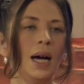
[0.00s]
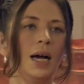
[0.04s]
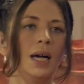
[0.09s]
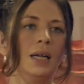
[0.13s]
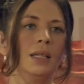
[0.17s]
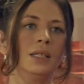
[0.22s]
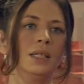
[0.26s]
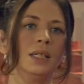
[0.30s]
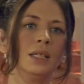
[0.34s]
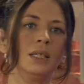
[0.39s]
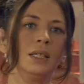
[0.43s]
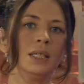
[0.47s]

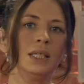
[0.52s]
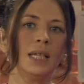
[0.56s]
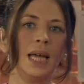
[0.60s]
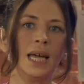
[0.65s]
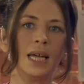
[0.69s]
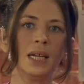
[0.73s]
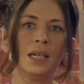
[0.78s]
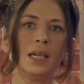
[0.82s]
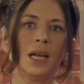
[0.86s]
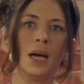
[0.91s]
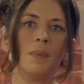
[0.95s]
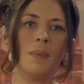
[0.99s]
didn't
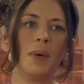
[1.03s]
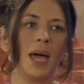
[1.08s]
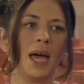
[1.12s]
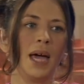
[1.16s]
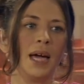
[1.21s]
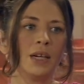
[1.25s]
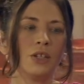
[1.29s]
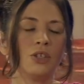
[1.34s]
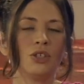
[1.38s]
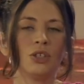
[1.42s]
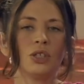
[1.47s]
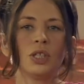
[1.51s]
end up
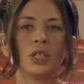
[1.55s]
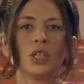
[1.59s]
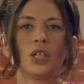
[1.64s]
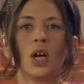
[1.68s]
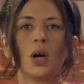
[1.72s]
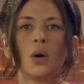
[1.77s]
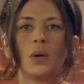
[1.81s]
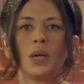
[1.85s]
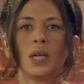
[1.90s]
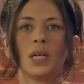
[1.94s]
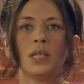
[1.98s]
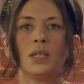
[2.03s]
actually
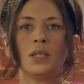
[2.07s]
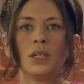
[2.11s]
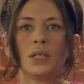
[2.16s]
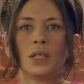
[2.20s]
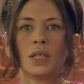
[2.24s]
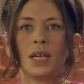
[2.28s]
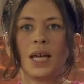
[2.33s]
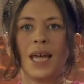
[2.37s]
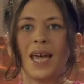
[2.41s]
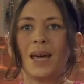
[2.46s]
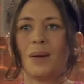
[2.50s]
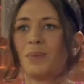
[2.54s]
going into
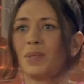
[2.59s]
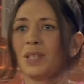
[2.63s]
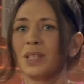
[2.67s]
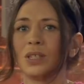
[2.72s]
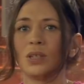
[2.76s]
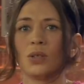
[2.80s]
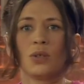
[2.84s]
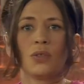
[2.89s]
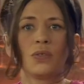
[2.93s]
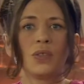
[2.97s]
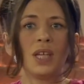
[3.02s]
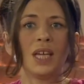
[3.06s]
the camps
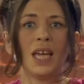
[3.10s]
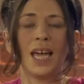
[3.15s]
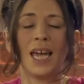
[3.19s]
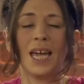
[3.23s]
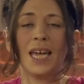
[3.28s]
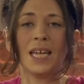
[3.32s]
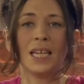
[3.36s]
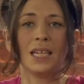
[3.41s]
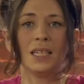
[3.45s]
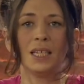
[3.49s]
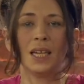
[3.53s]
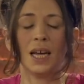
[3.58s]
until the
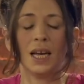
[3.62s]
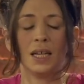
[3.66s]
end.